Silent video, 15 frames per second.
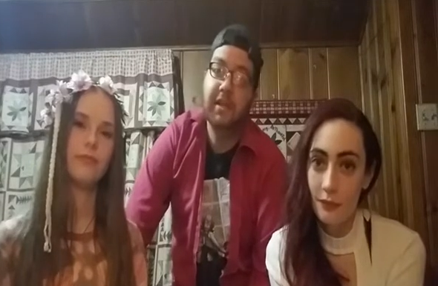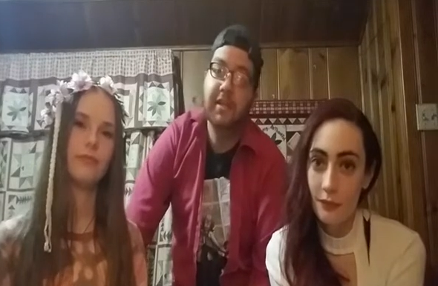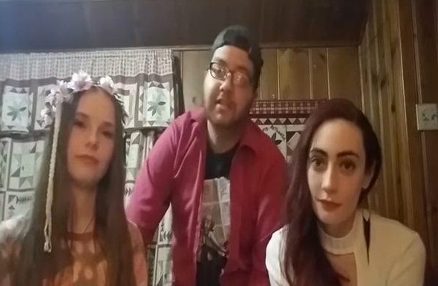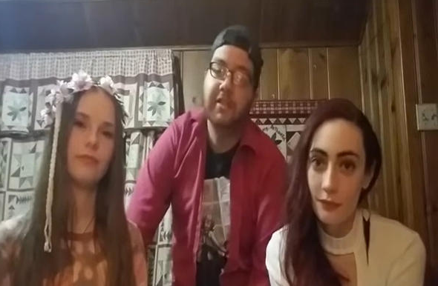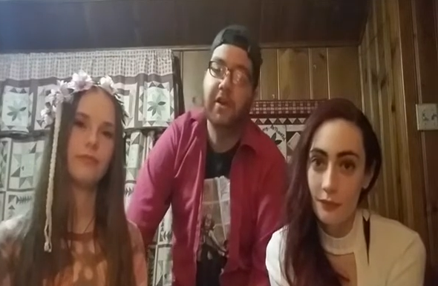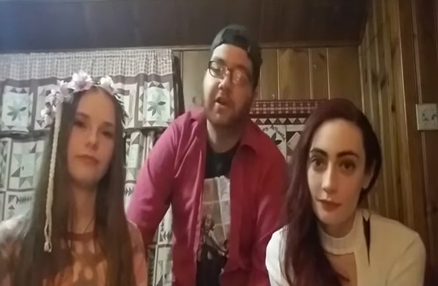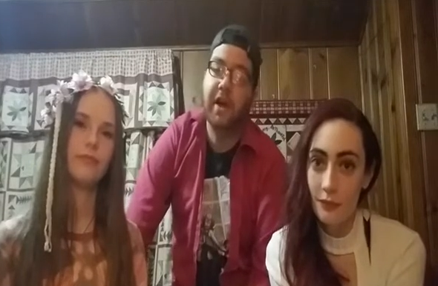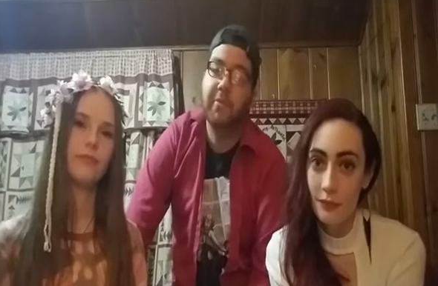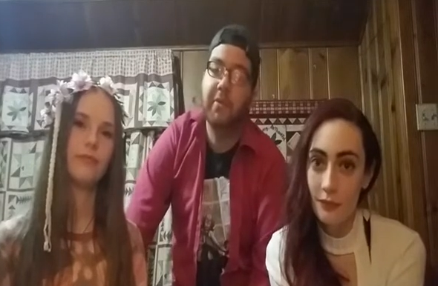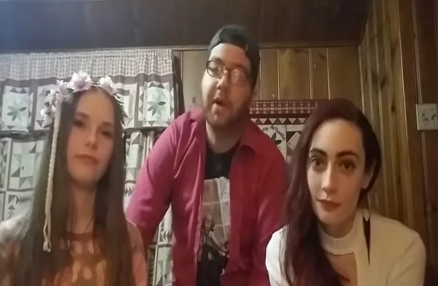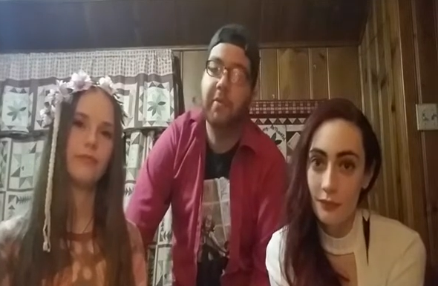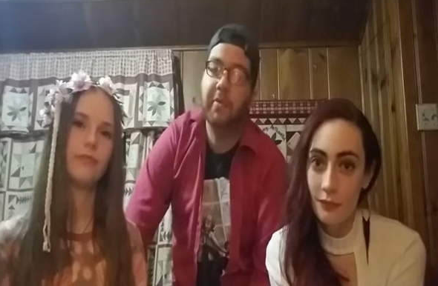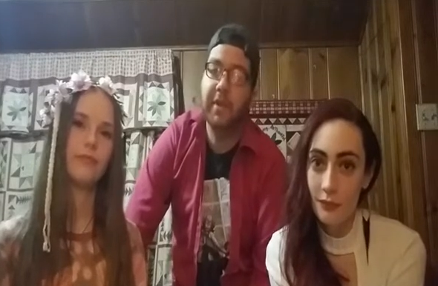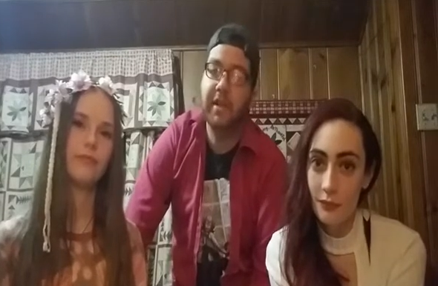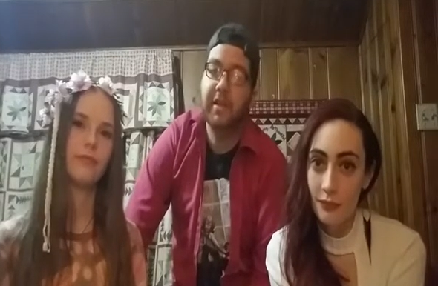Speaker 1: so I'm
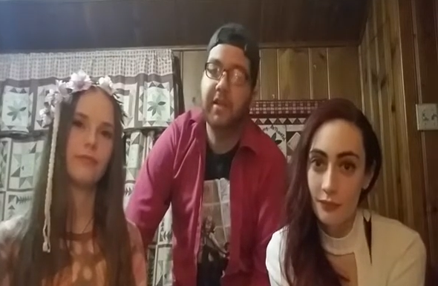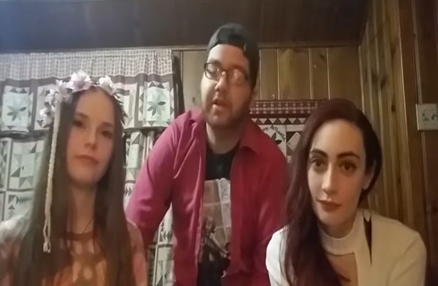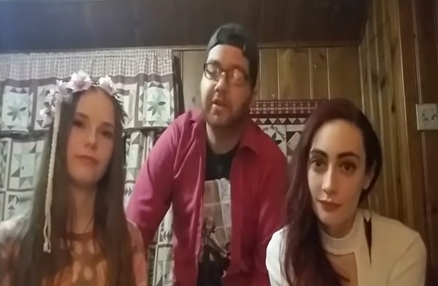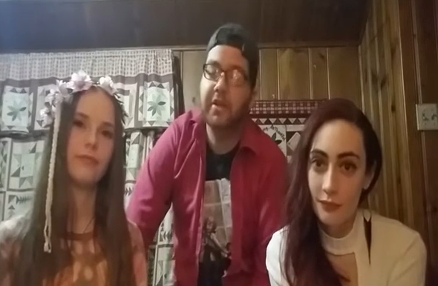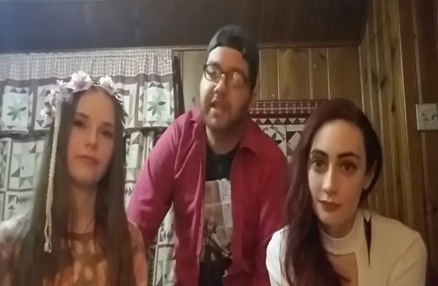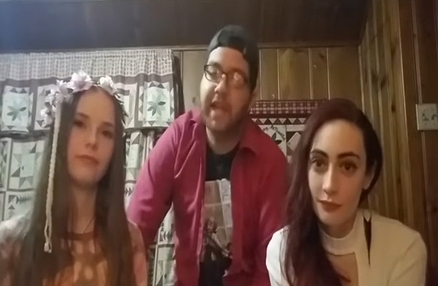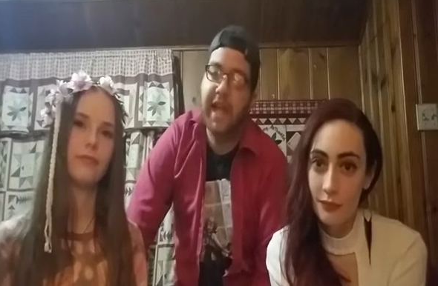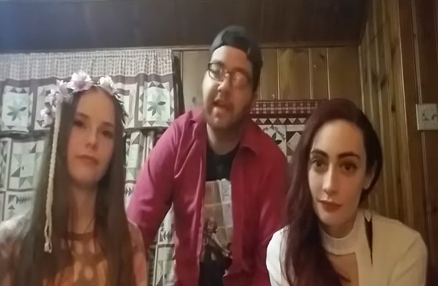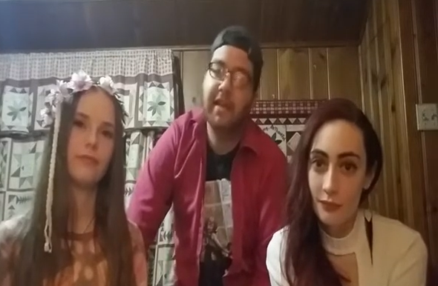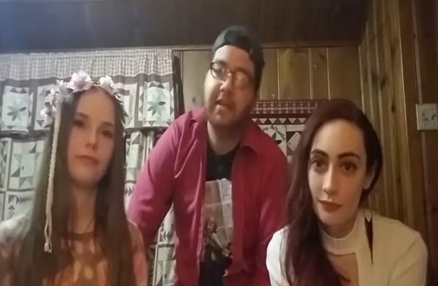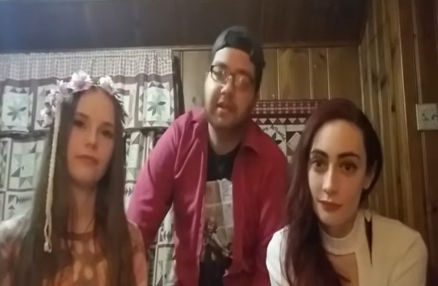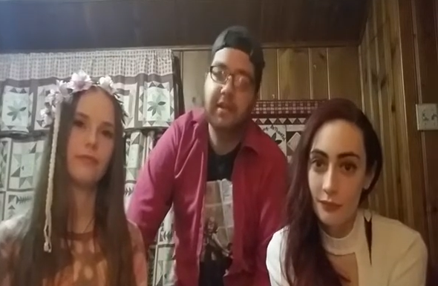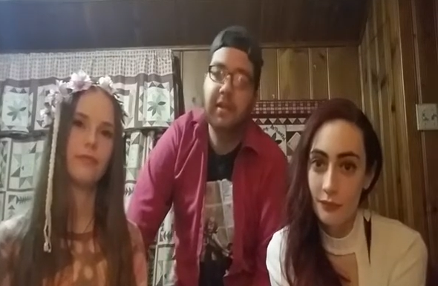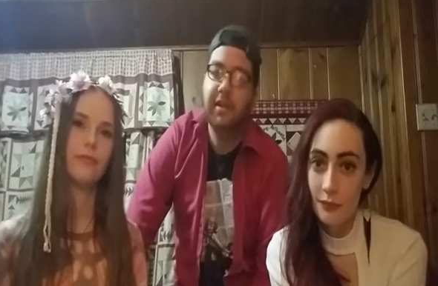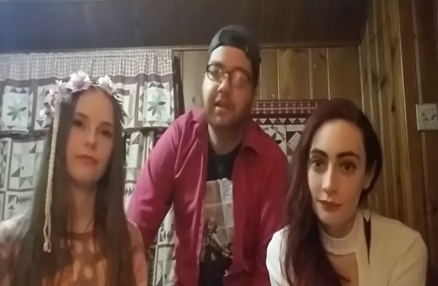probably going to go to that,
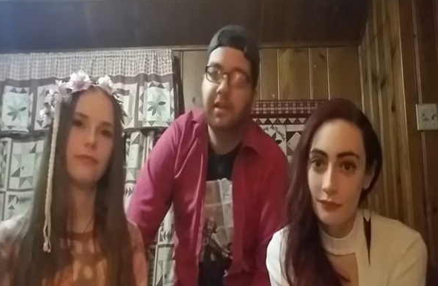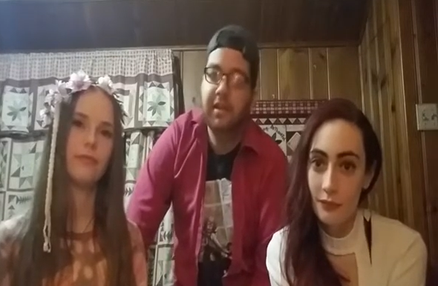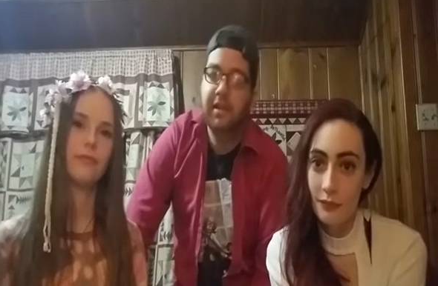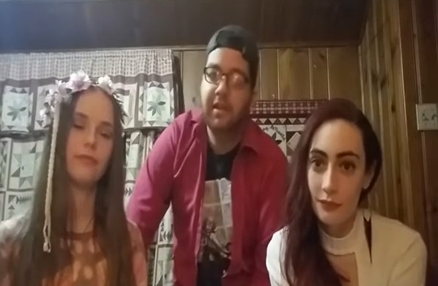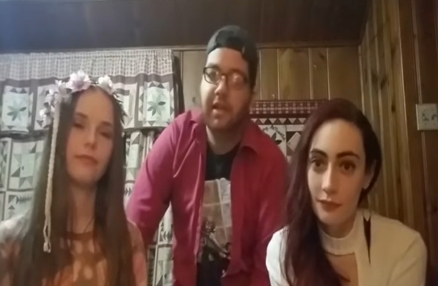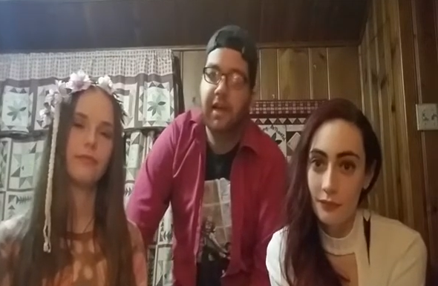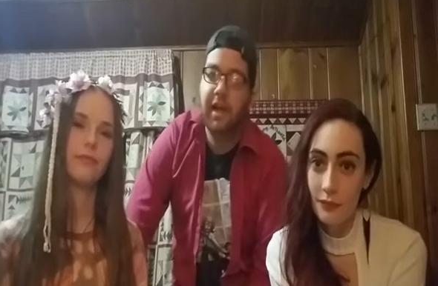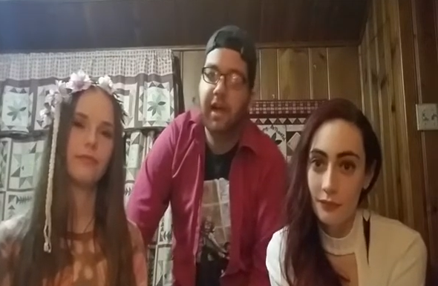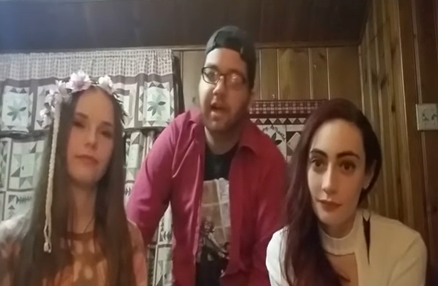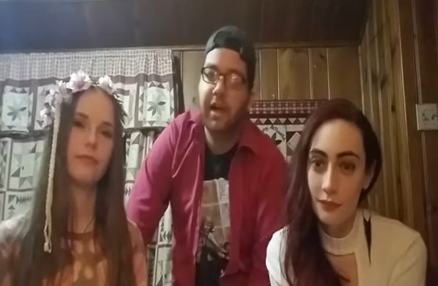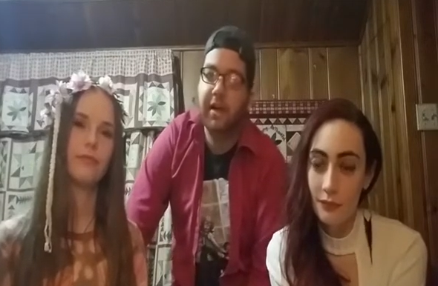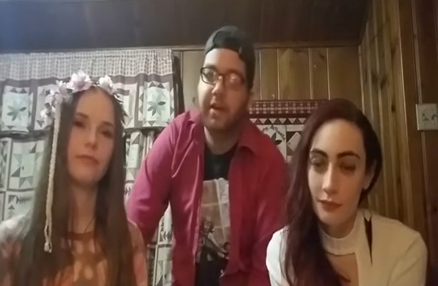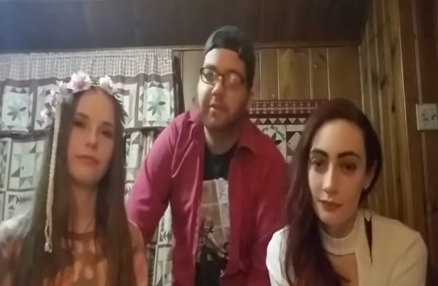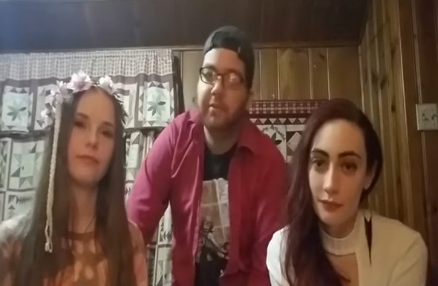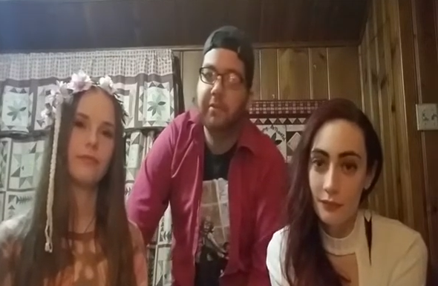
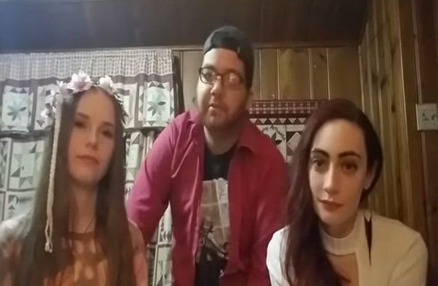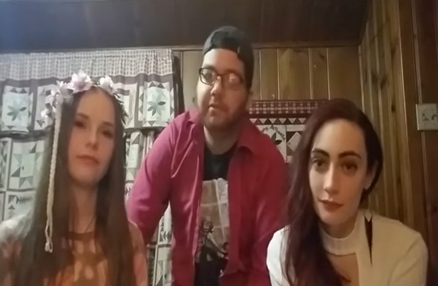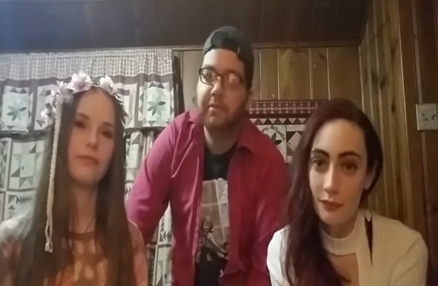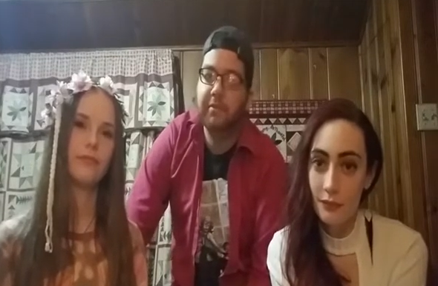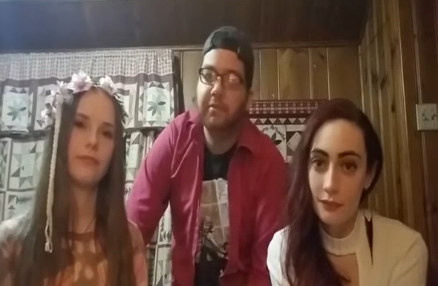um,